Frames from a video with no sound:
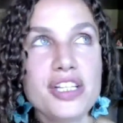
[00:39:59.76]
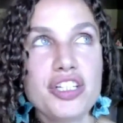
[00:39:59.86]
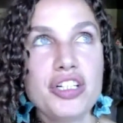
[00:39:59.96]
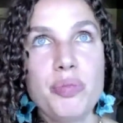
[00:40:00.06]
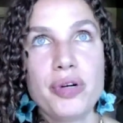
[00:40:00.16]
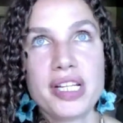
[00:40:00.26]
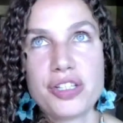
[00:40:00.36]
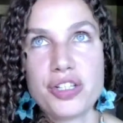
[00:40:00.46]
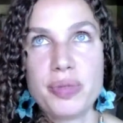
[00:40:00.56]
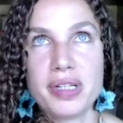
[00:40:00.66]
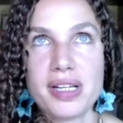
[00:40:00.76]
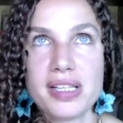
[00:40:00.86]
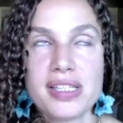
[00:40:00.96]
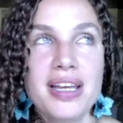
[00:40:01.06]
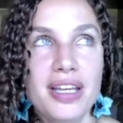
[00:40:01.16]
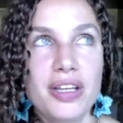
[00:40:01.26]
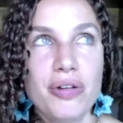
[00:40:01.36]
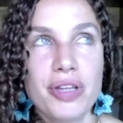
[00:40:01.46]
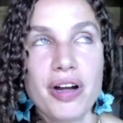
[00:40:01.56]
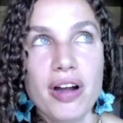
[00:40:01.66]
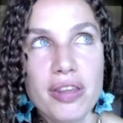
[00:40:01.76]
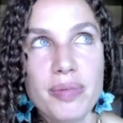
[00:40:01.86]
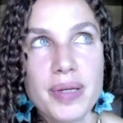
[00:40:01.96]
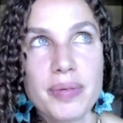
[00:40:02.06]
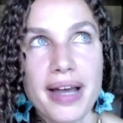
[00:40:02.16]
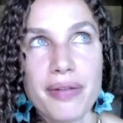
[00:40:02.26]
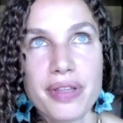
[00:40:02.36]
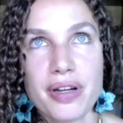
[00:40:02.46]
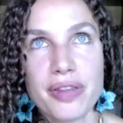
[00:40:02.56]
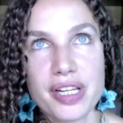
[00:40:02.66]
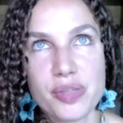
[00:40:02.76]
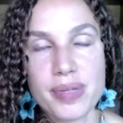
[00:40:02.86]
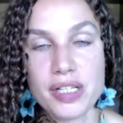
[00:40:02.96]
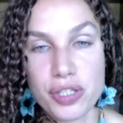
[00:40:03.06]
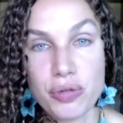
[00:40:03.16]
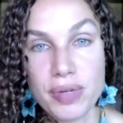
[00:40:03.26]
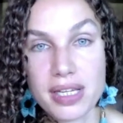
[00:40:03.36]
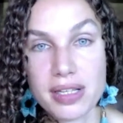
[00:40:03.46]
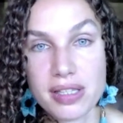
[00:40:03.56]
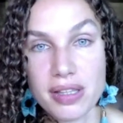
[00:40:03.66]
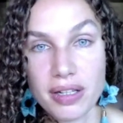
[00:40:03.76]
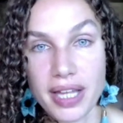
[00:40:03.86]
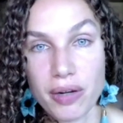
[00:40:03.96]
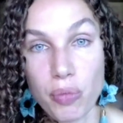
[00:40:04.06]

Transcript: such a good point too, because, there are the people out there that it's been 2 weeks and they're like,